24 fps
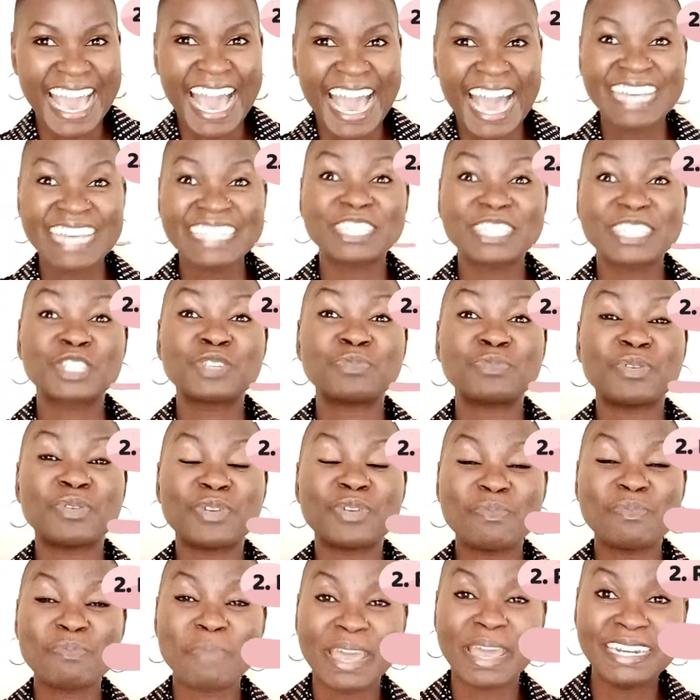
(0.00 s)
ask to be
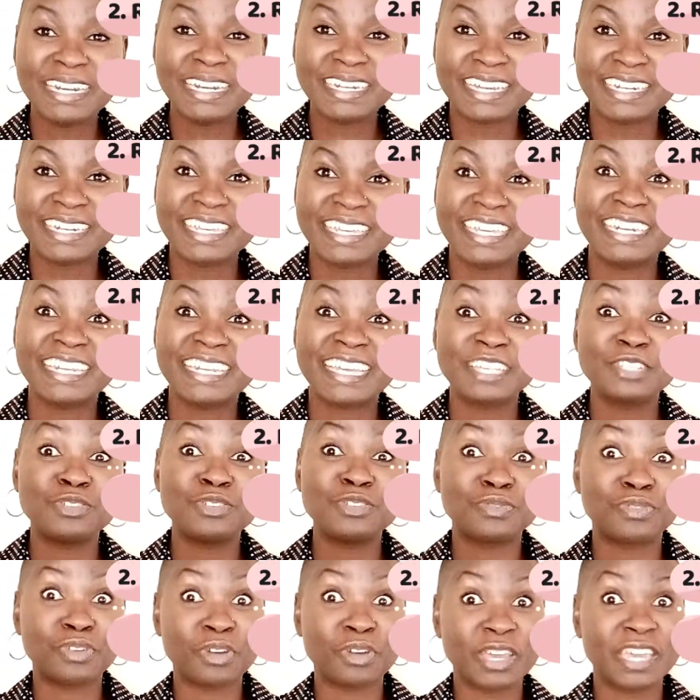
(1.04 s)
reminded in case you
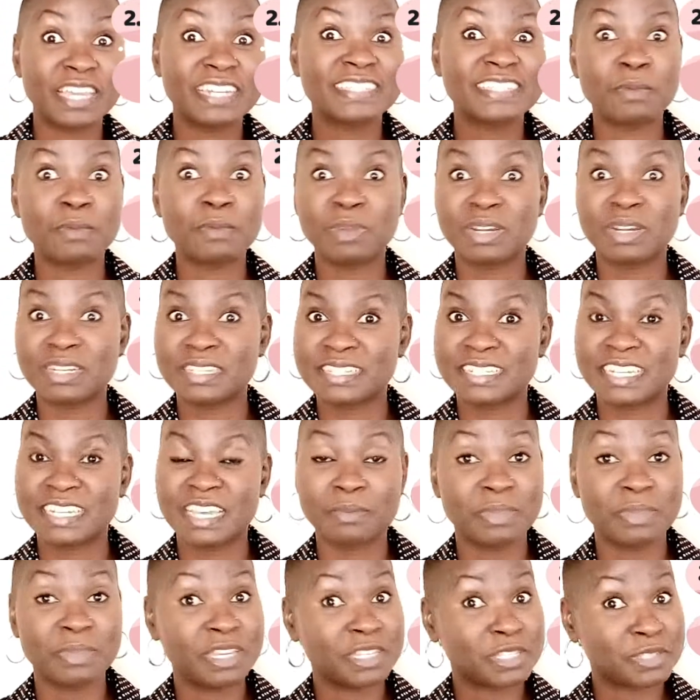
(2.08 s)
forget someone's
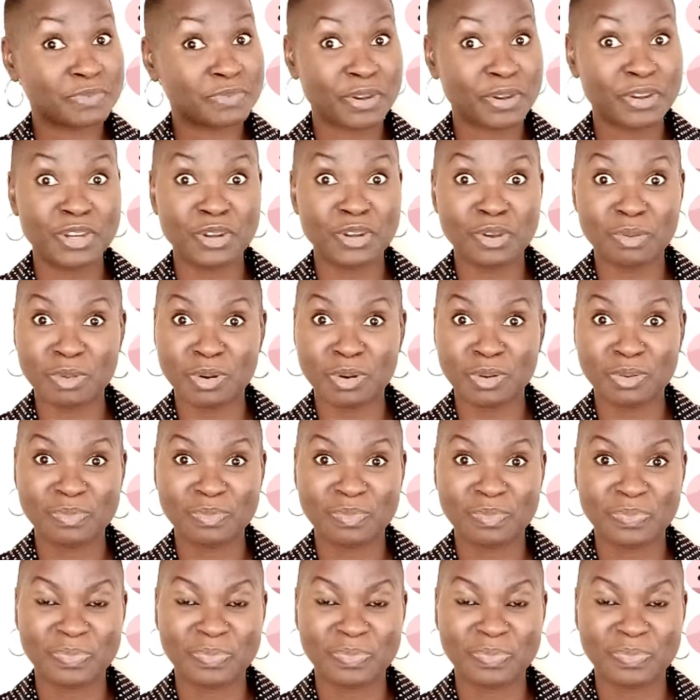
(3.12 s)
name. It's very normal.